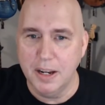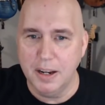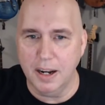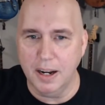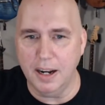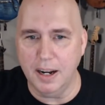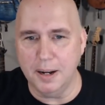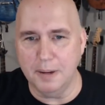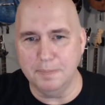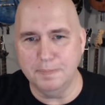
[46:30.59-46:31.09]

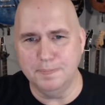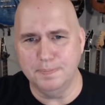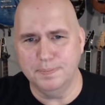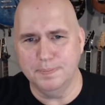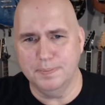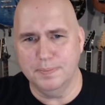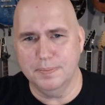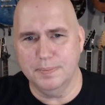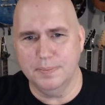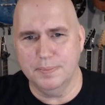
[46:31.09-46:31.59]
Um,
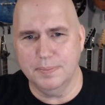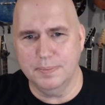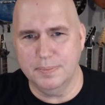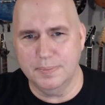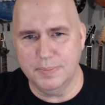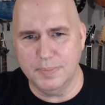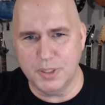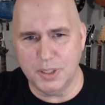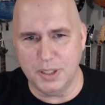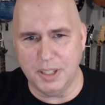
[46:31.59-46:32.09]

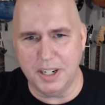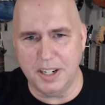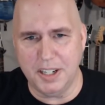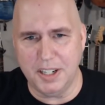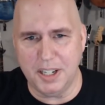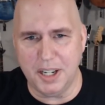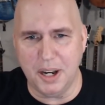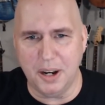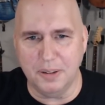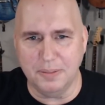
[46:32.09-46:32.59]
so there you
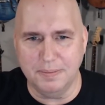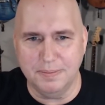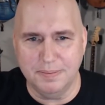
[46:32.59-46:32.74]
go.